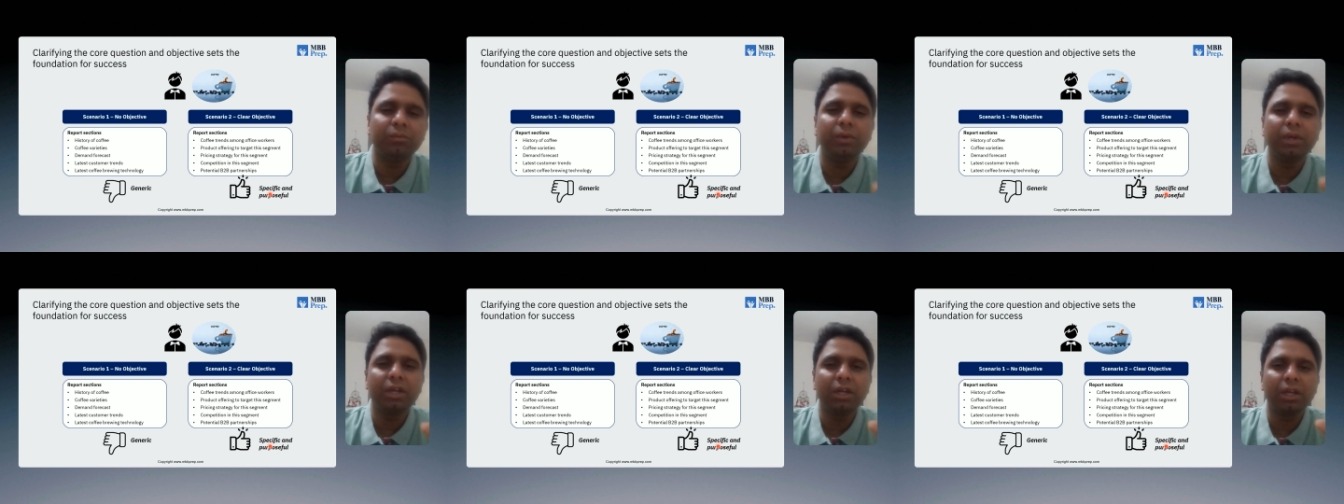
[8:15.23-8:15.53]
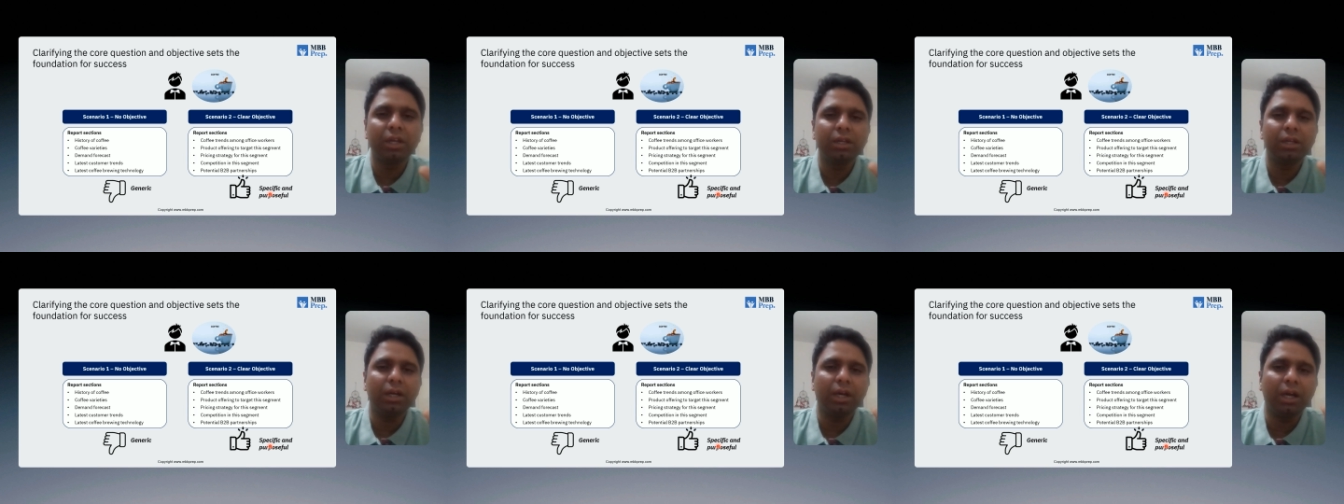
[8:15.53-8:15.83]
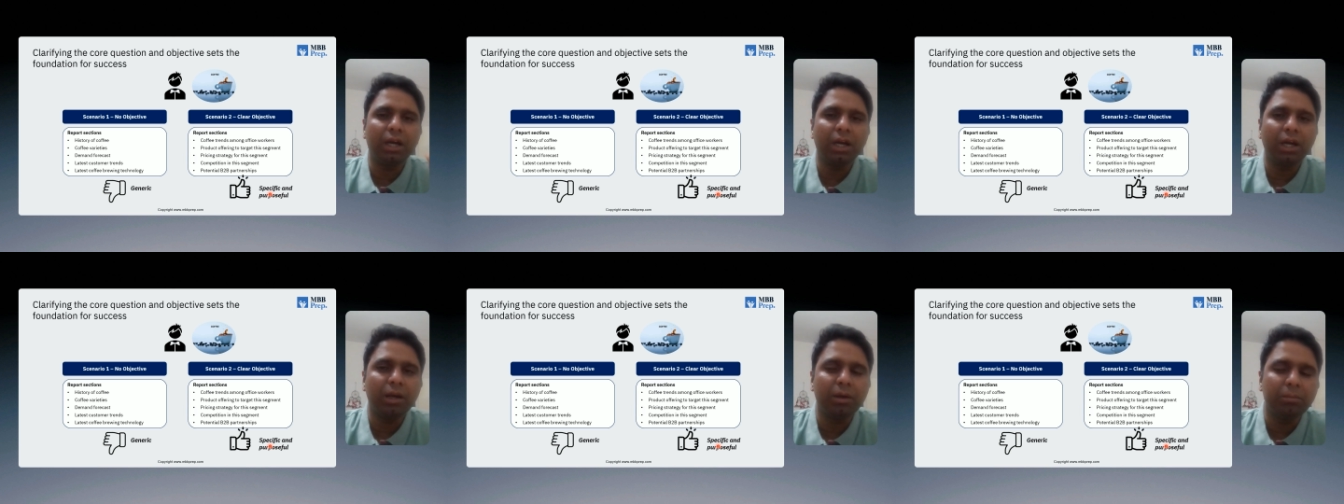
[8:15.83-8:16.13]
We can,
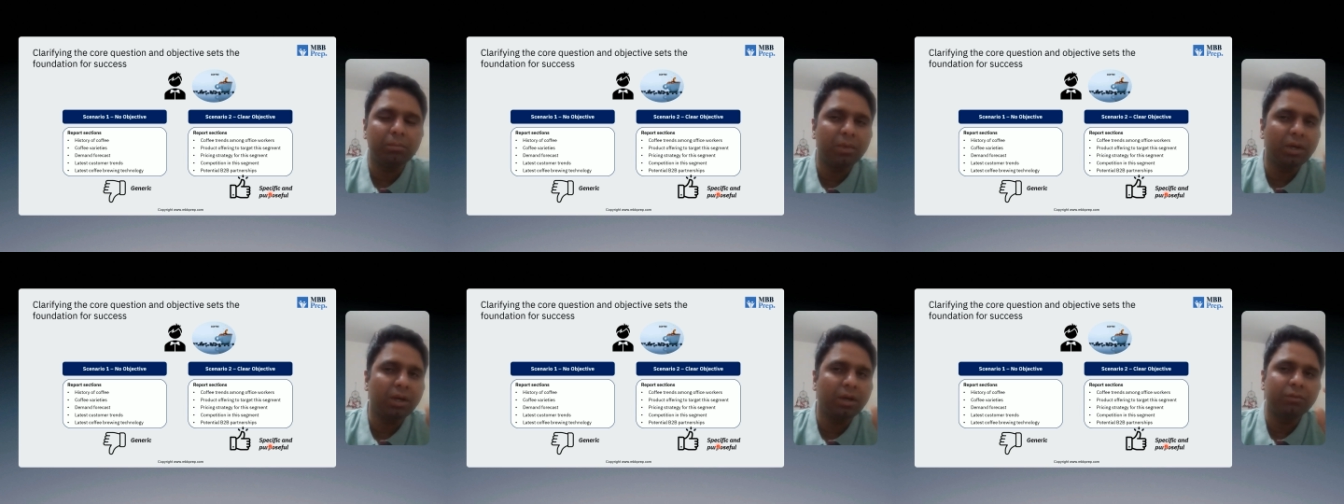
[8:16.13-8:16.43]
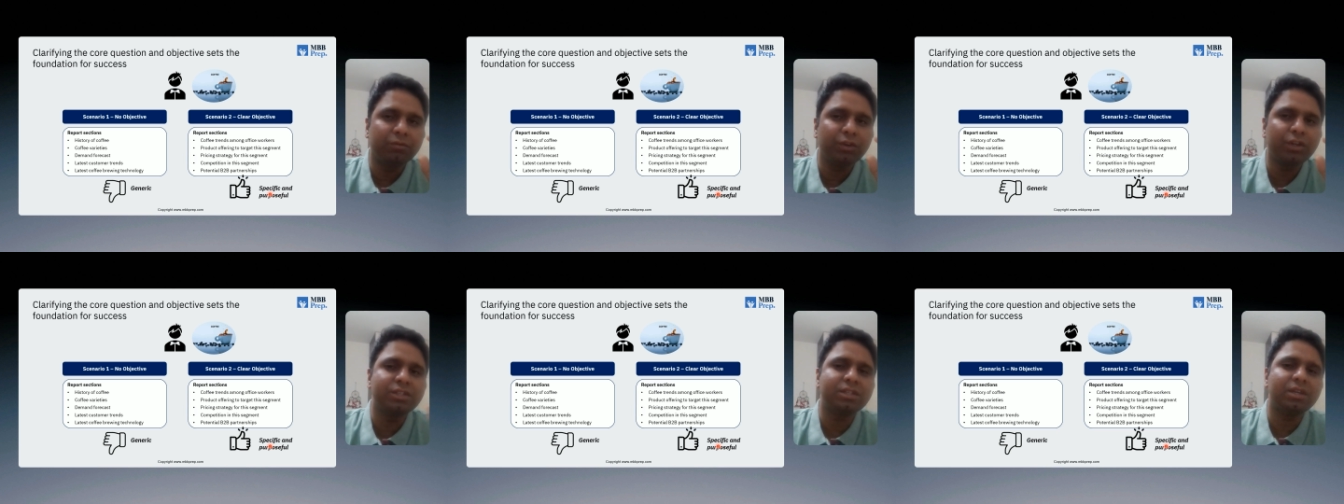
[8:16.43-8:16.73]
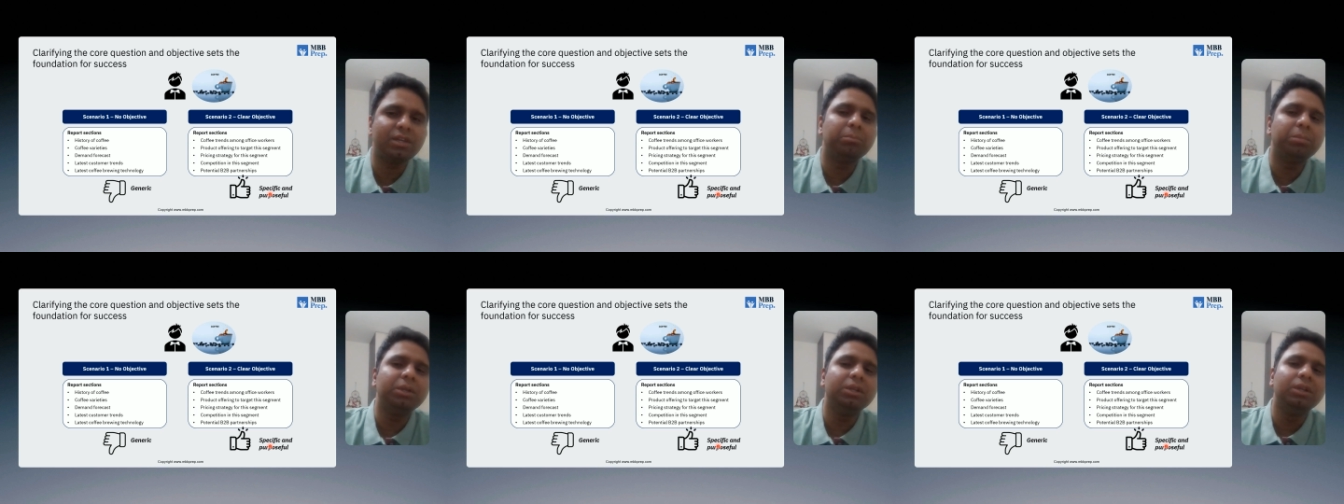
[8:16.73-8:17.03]
for
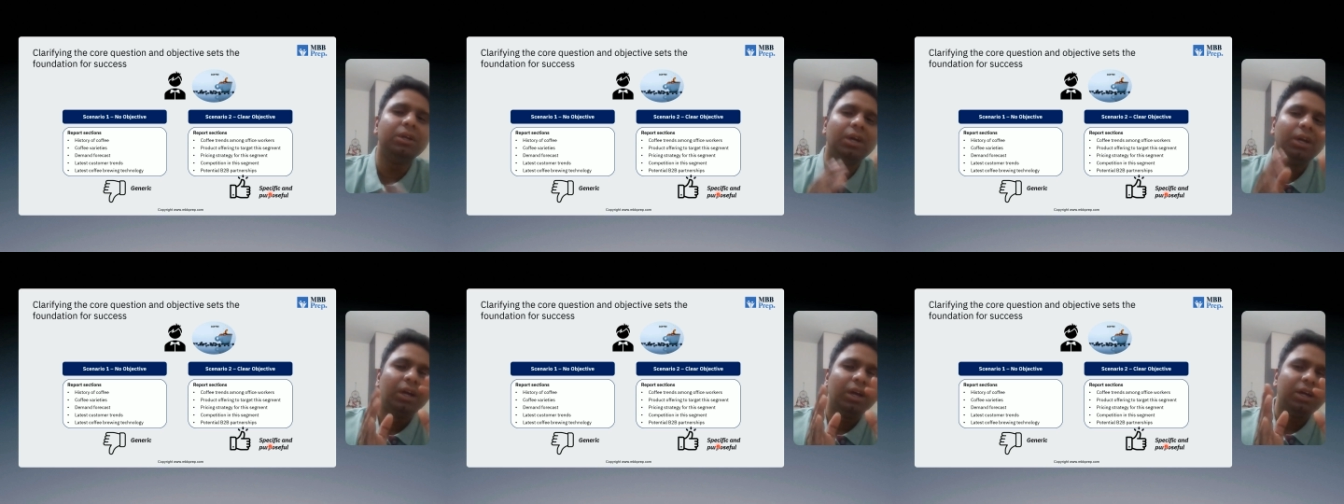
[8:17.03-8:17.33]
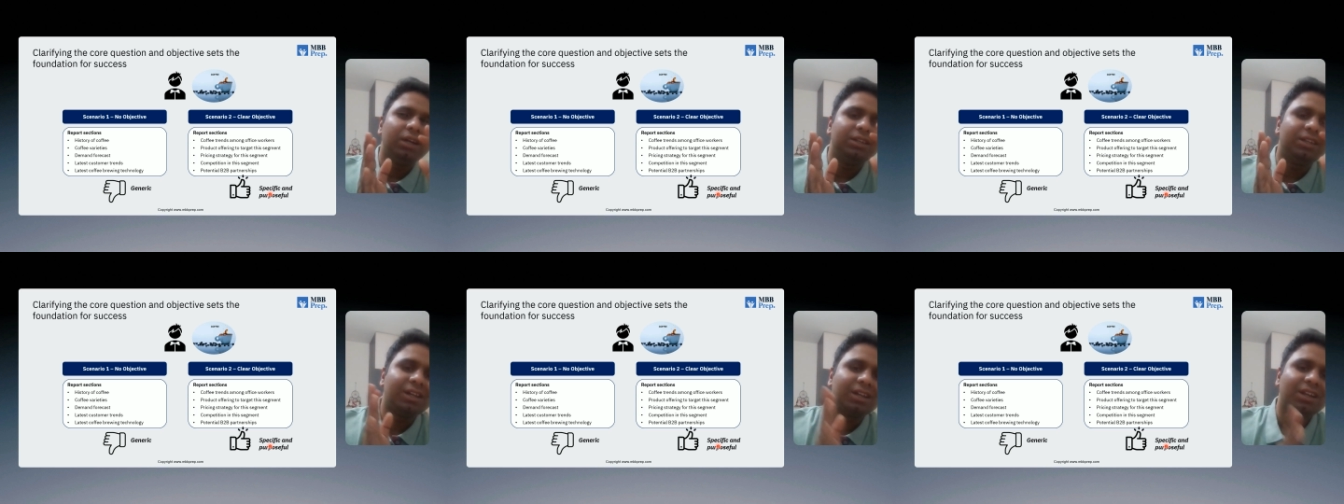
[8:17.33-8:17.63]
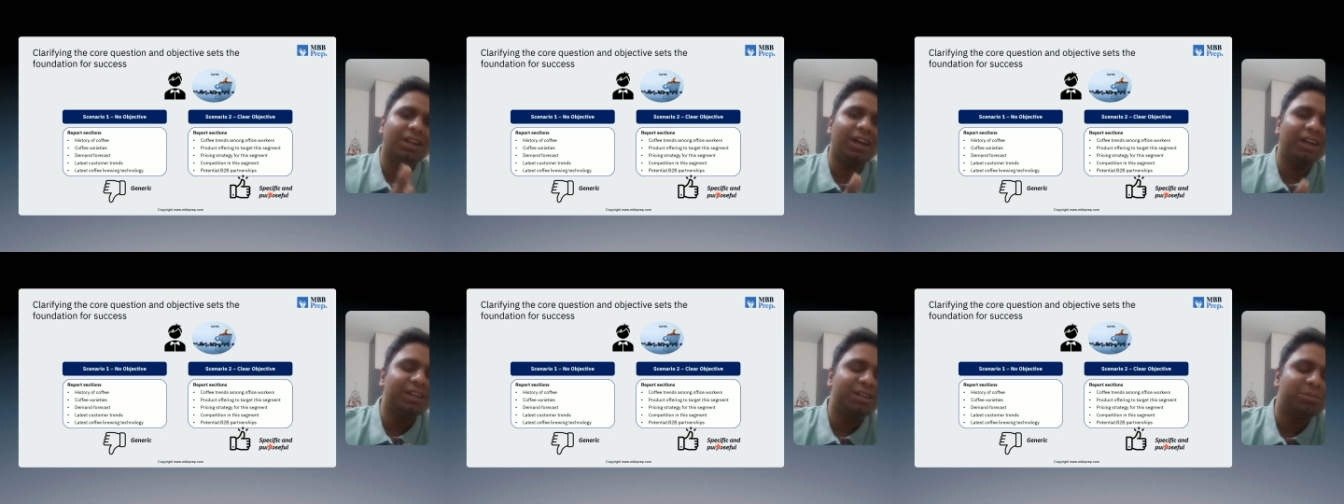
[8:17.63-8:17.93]
example, the
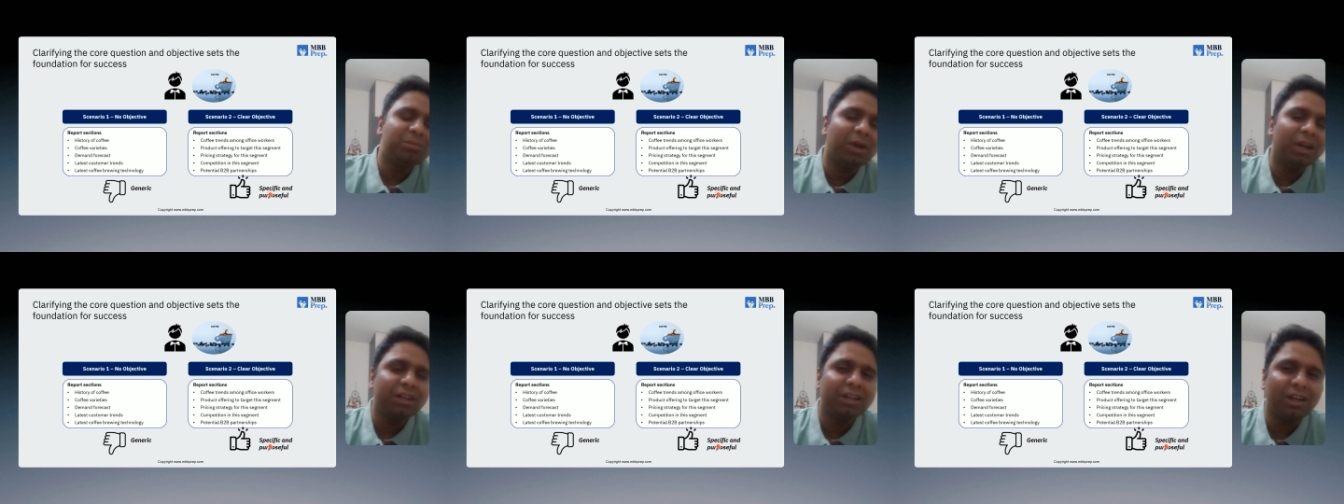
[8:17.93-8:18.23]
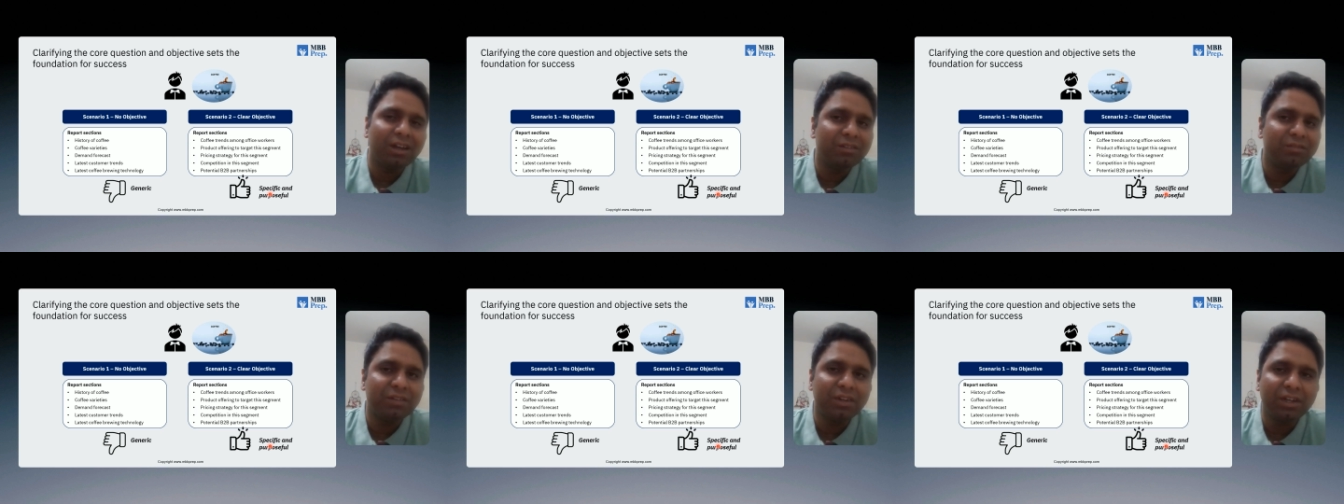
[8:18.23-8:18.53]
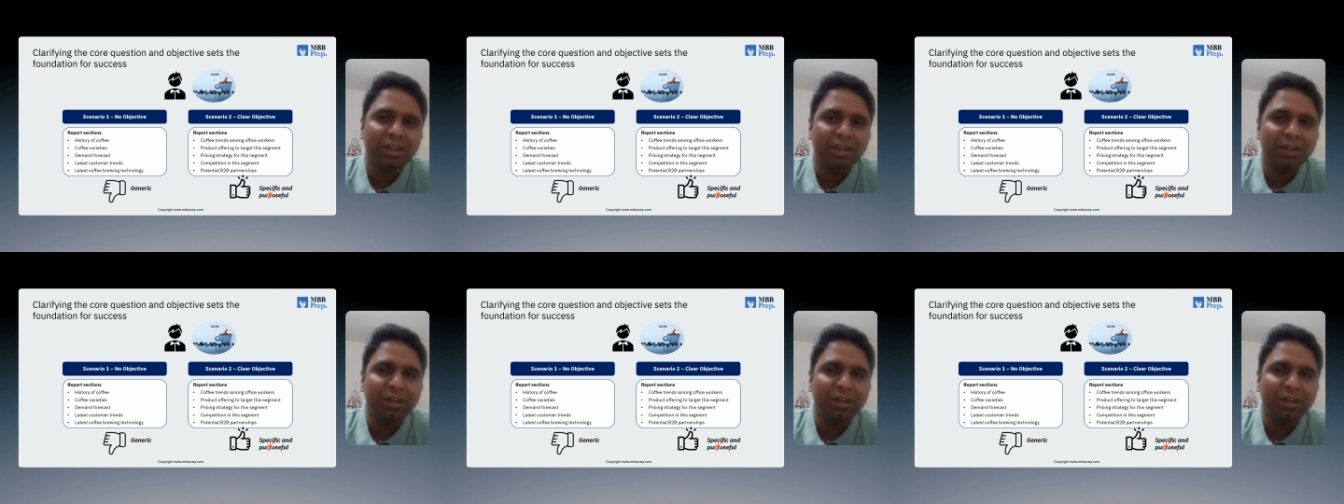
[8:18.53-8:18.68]
client might have